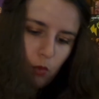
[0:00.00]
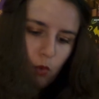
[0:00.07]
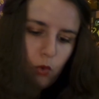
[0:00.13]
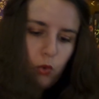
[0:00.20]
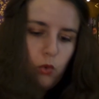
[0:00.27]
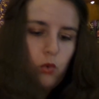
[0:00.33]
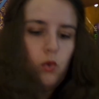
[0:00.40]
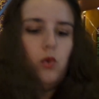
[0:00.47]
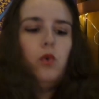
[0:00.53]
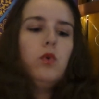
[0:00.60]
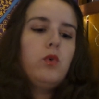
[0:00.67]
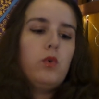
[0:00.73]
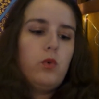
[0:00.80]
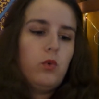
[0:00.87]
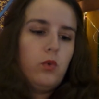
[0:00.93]

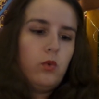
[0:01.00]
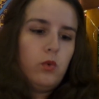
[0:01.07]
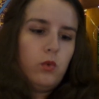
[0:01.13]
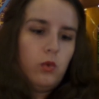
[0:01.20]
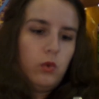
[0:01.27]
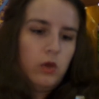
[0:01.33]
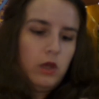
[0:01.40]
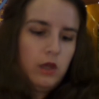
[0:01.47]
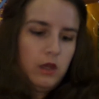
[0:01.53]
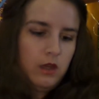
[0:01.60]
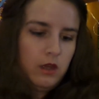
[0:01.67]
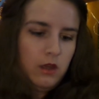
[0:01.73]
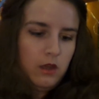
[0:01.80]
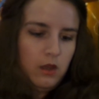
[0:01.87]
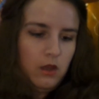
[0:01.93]
Ooh.
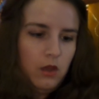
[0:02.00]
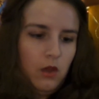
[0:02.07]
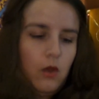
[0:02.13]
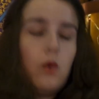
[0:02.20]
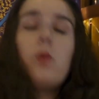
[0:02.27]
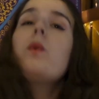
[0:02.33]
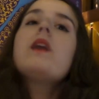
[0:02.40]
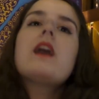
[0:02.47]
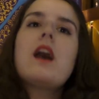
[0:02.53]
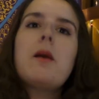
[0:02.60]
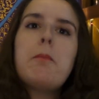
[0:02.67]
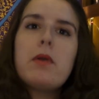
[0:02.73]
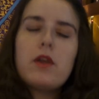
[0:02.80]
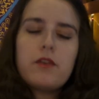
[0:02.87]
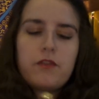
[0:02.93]
We got
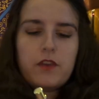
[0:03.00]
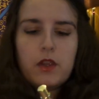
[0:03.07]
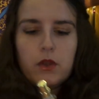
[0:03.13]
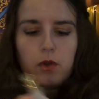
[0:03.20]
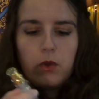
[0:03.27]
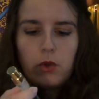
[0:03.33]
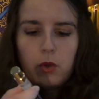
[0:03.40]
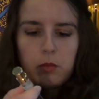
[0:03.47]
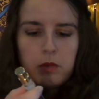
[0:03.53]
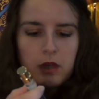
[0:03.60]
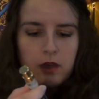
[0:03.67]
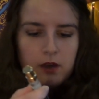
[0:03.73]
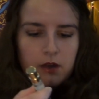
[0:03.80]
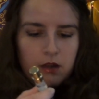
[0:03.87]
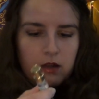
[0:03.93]
a perfume.